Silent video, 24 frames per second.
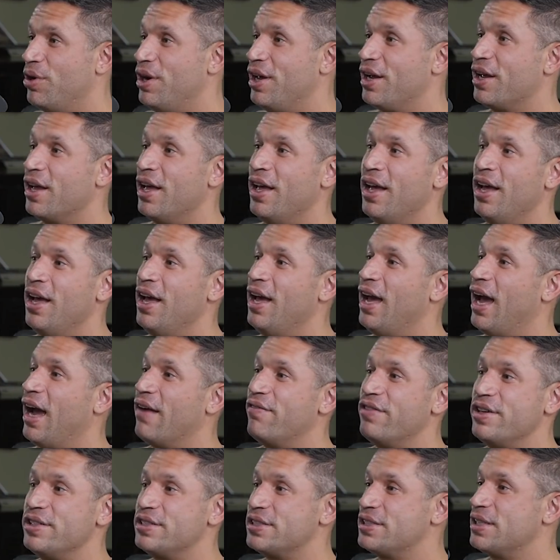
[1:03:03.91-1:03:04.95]
morning,
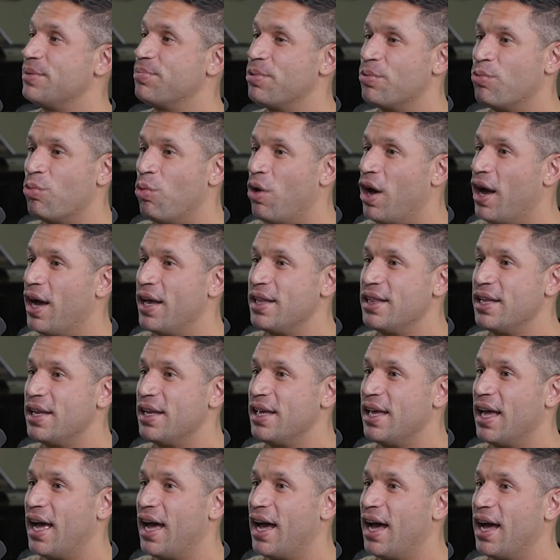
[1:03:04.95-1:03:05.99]
every sip of wine
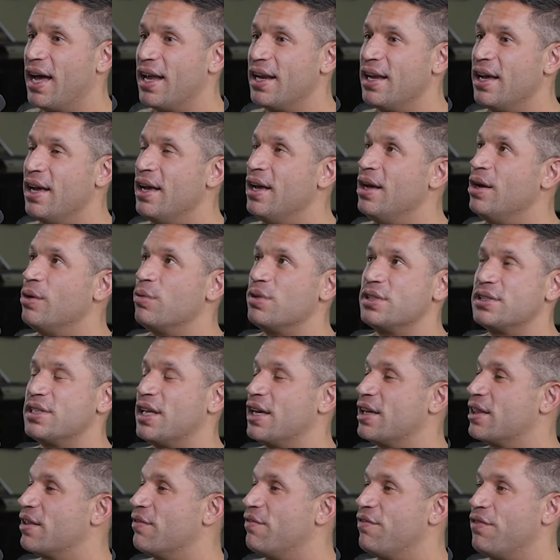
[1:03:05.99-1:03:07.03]
that he had
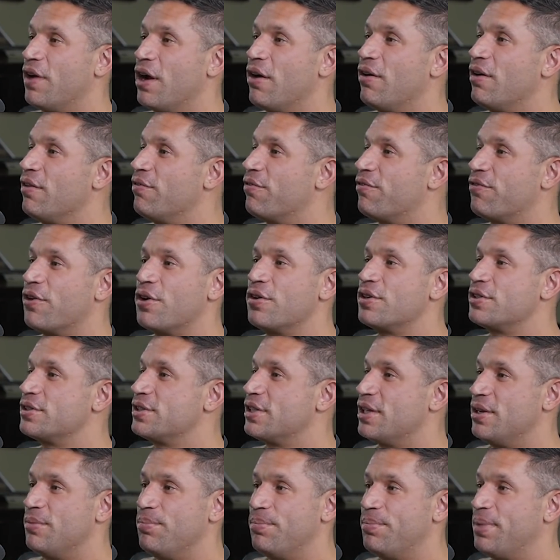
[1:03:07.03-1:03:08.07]
was like the very
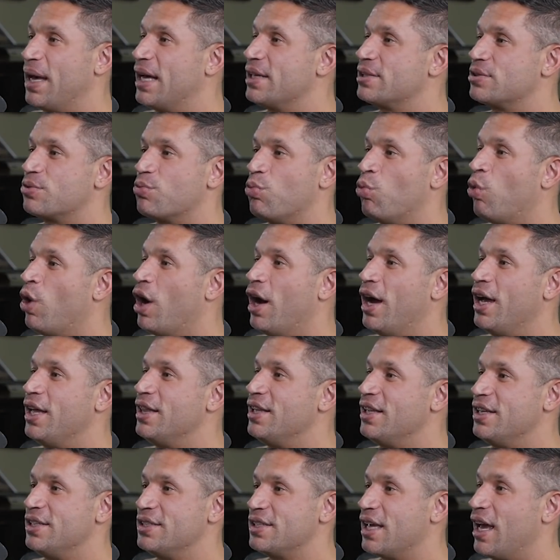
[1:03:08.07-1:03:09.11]
first and best
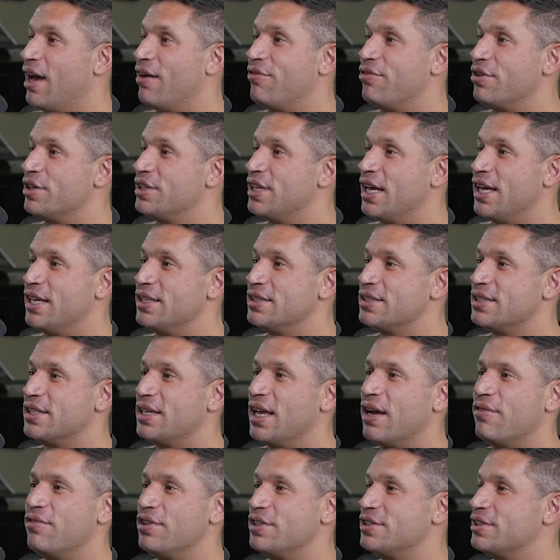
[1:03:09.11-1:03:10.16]
wine that he's ever
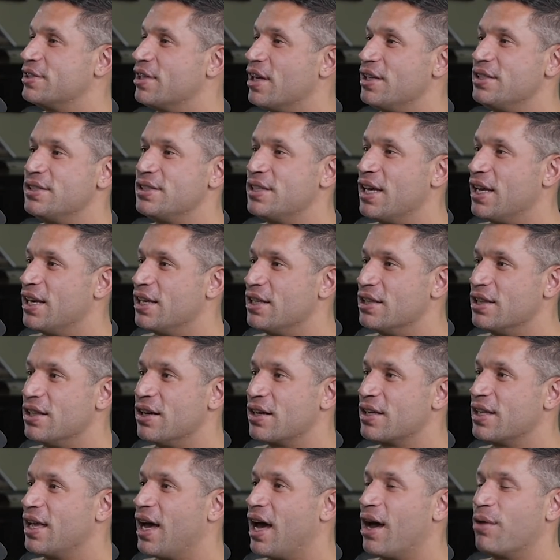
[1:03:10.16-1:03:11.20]
tasted. Every sunset he
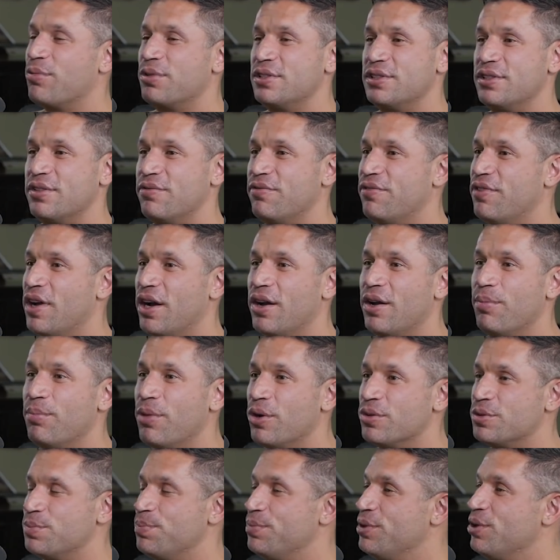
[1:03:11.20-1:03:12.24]
looked at was the very
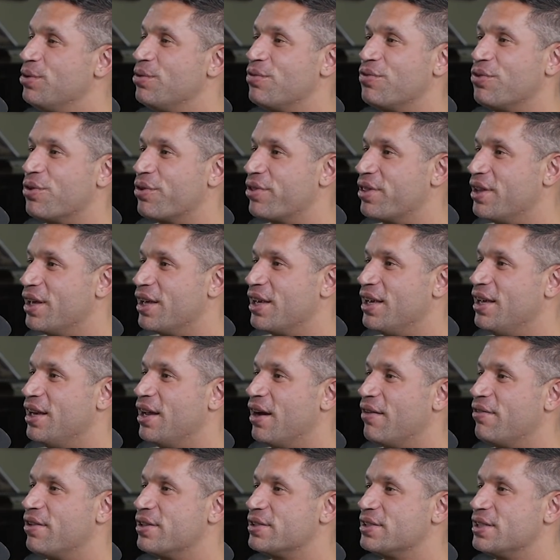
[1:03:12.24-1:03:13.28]
most beautiful thing
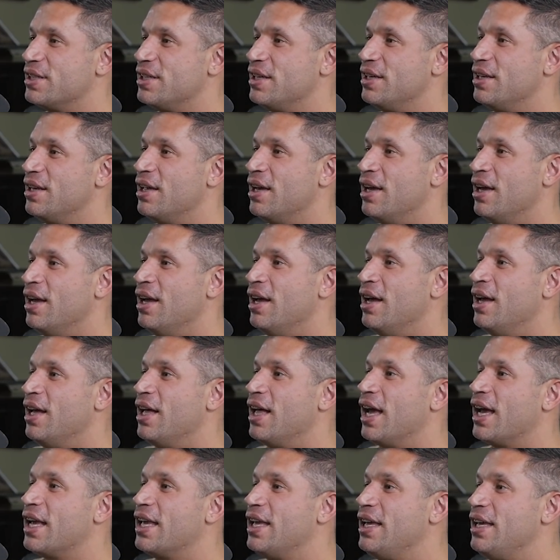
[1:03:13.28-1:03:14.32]
he'd ever seen.
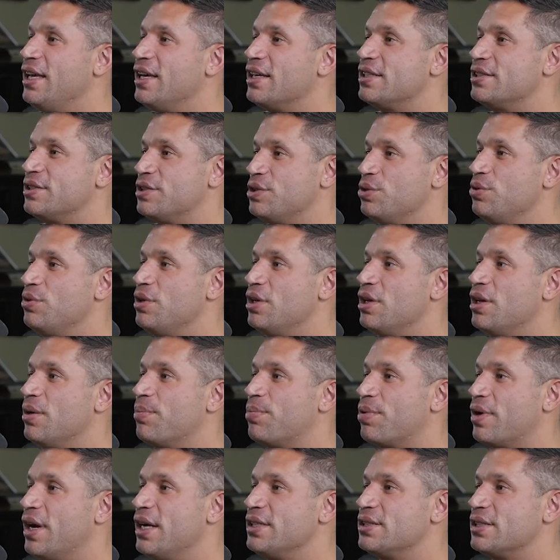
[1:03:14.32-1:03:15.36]
Like he exuded
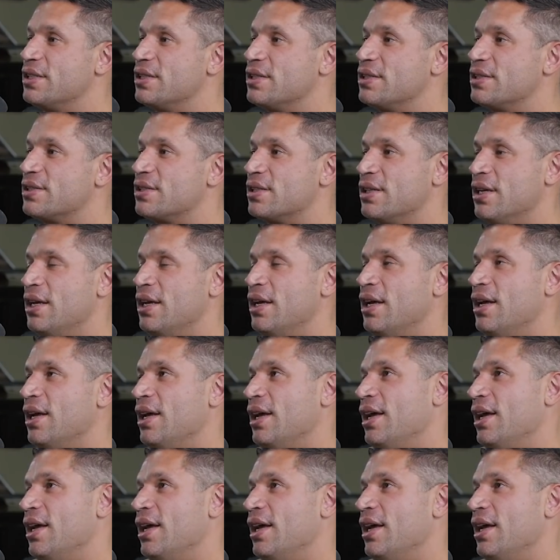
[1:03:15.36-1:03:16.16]
a presence.